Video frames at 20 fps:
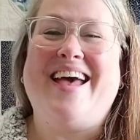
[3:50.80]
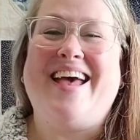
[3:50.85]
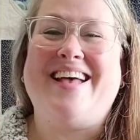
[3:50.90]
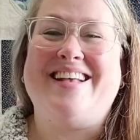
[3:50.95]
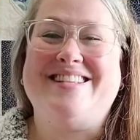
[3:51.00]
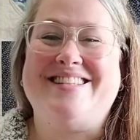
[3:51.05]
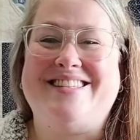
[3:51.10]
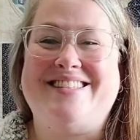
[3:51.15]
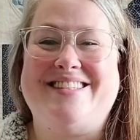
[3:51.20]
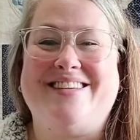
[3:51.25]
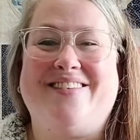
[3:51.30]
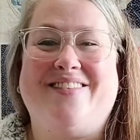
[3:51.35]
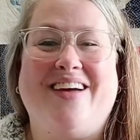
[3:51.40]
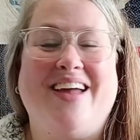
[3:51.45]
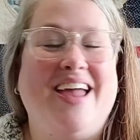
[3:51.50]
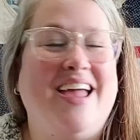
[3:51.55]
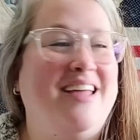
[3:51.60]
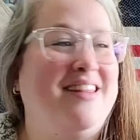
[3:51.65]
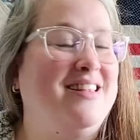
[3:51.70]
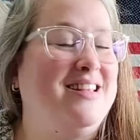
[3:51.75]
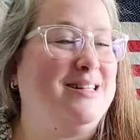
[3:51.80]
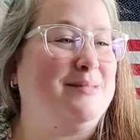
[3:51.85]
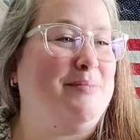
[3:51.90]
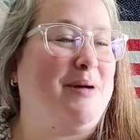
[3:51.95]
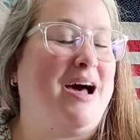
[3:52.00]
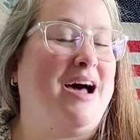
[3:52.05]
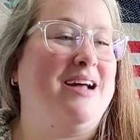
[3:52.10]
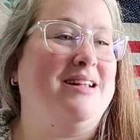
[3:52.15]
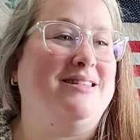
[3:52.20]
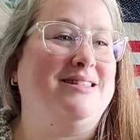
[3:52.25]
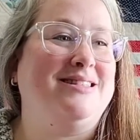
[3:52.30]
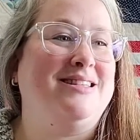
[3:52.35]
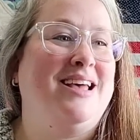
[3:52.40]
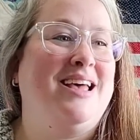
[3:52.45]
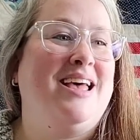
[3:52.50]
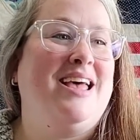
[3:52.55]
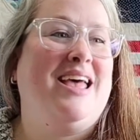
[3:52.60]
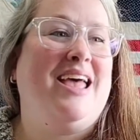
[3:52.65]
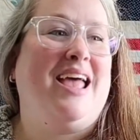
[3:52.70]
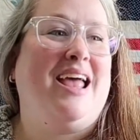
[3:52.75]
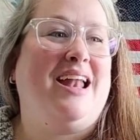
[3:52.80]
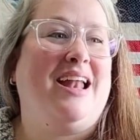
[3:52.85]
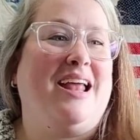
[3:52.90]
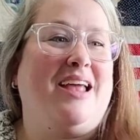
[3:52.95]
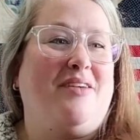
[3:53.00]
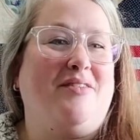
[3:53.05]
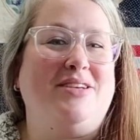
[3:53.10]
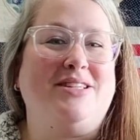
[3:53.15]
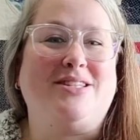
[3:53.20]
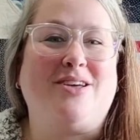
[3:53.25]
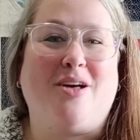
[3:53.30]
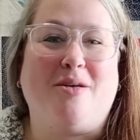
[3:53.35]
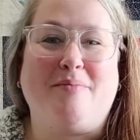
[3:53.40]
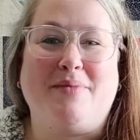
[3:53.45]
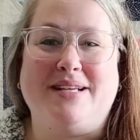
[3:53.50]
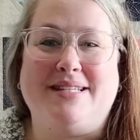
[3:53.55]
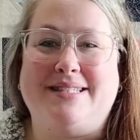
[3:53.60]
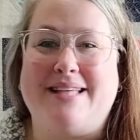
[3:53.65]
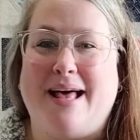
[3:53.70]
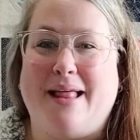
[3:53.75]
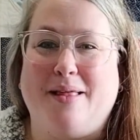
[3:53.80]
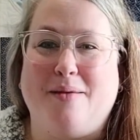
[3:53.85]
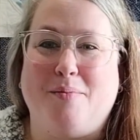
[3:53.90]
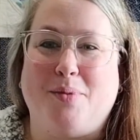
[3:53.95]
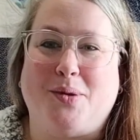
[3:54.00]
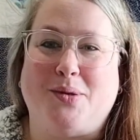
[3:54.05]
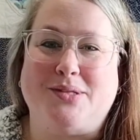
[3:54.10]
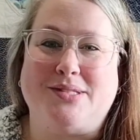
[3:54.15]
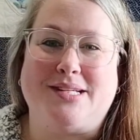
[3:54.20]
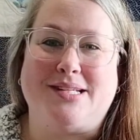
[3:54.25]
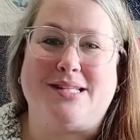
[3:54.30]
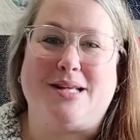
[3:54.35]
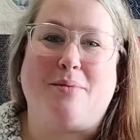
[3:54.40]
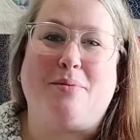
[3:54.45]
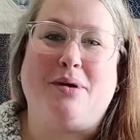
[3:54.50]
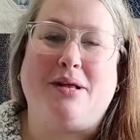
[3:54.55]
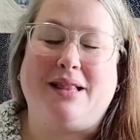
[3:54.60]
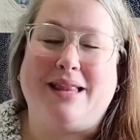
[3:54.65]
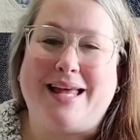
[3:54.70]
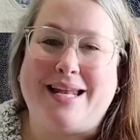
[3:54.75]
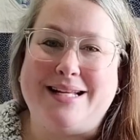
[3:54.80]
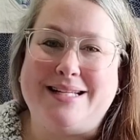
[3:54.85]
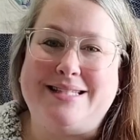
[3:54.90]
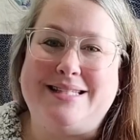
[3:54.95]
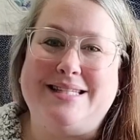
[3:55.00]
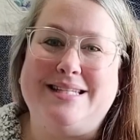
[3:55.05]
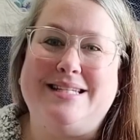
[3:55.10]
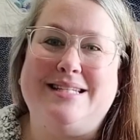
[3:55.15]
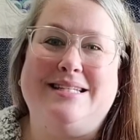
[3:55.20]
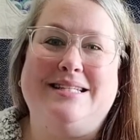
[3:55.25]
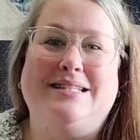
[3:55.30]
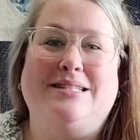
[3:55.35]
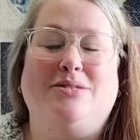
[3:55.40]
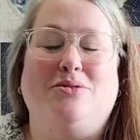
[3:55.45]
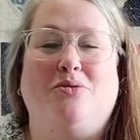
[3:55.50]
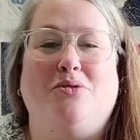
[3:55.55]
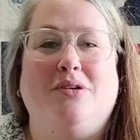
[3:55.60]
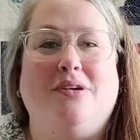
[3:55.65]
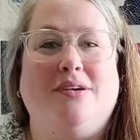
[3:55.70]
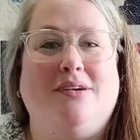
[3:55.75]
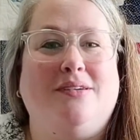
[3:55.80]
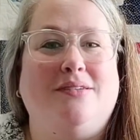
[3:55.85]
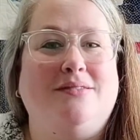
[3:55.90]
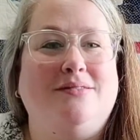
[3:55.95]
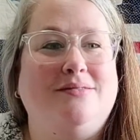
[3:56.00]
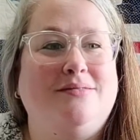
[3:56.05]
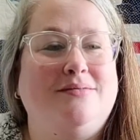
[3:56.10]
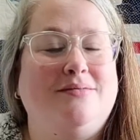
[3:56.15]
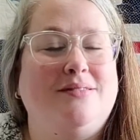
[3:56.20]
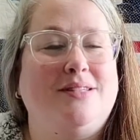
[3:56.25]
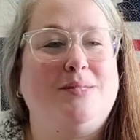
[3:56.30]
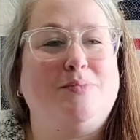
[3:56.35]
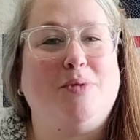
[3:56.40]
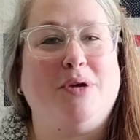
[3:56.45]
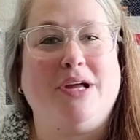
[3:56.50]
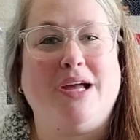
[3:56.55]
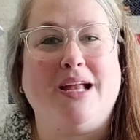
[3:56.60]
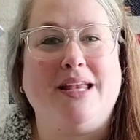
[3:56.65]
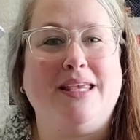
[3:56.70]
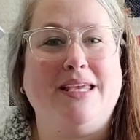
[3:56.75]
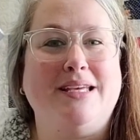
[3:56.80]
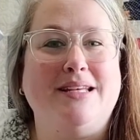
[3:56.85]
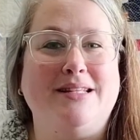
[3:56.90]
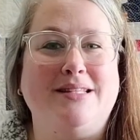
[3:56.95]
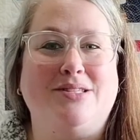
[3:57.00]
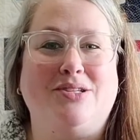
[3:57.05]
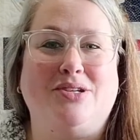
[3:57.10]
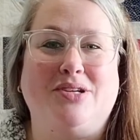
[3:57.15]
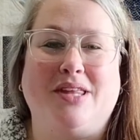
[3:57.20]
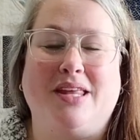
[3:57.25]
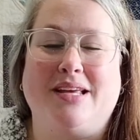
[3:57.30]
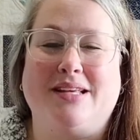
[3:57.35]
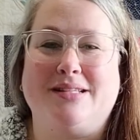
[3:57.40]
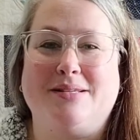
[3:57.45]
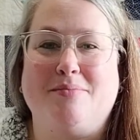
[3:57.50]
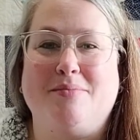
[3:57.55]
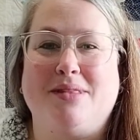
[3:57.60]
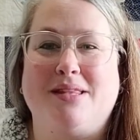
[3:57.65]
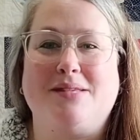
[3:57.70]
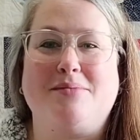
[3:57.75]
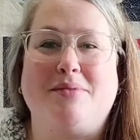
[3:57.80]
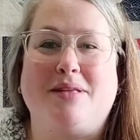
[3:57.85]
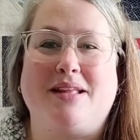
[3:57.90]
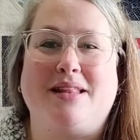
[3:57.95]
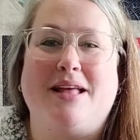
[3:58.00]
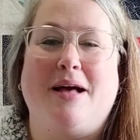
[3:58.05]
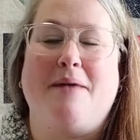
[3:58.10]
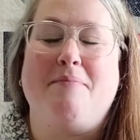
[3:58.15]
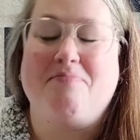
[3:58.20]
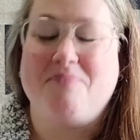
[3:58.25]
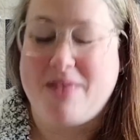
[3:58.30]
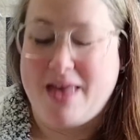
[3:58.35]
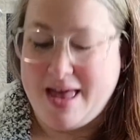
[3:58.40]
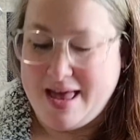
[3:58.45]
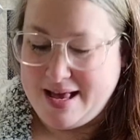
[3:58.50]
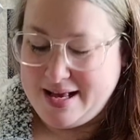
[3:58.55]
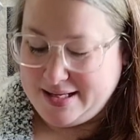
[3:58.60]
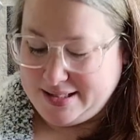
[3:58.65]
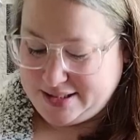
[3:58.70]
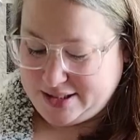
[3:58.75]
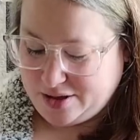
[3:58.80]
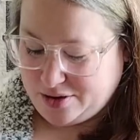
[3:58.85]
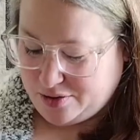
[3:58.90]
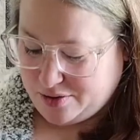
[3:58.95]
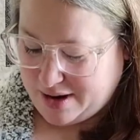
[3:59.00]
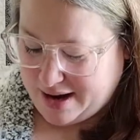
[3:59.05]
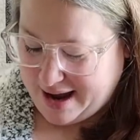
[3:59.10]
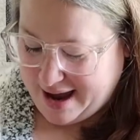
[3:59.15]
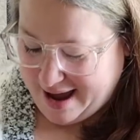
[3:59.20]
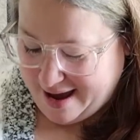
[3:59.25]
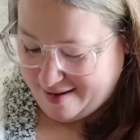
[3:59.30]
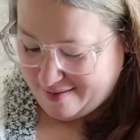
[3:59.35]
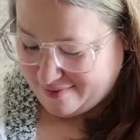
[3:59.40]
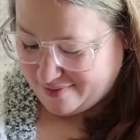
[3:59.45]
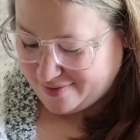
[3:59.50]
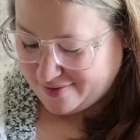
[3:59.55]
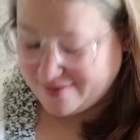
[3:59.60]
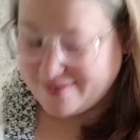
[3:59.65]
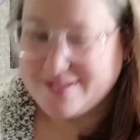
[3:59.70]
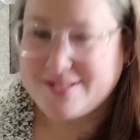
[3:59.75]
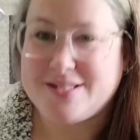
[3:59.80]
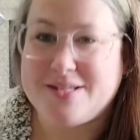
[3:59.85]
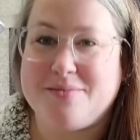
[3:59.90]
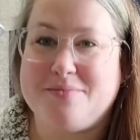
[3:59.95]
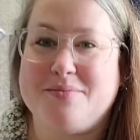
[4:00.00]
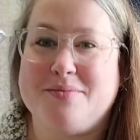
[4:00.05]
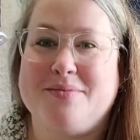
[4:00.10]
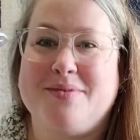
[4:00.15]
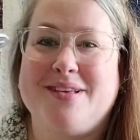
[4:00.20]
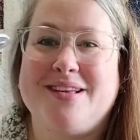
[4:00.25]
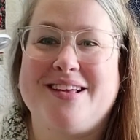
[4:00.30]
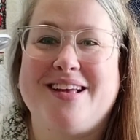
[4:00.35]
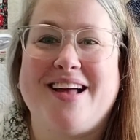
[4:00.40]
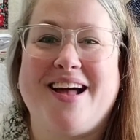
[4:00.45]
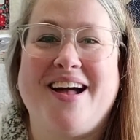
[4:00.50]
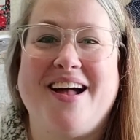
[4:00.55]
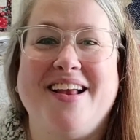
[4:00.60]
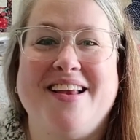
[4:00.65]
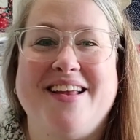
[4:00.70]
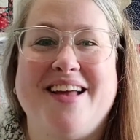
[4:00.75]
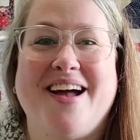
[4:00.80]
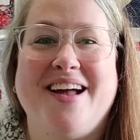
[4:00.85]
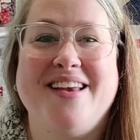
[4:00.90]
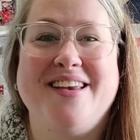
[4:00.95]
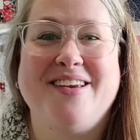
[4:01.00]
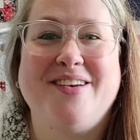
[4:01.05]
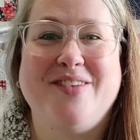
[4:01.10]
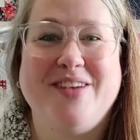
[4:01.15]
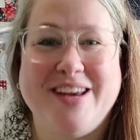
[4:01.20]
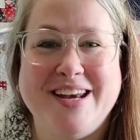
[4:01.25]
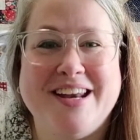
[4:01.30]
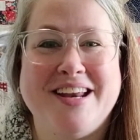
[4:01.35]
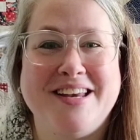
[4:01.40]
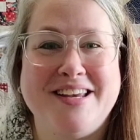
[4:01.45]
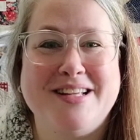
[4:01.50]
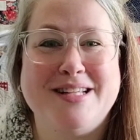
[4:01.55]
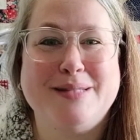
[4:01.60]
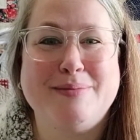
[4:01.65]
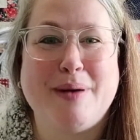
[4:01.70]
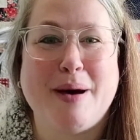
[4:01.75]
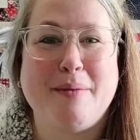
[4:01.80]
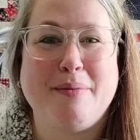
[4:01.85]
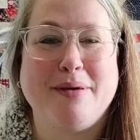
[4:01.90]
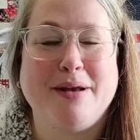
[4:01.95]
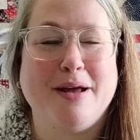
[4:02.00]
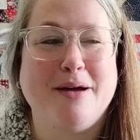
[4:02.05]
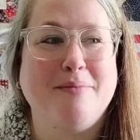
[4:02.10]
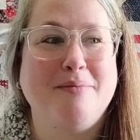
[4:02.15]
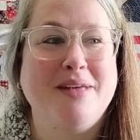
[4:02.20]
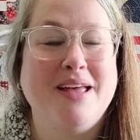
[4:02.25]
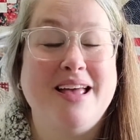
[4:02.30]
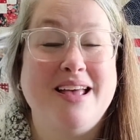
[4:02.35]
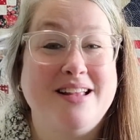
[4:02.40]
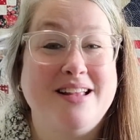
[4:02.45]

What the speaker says: And so I had these pots, and I always call them my salad bowls, because I'll put lettuces or spring onions or like something like that. So I have some green onions popping up.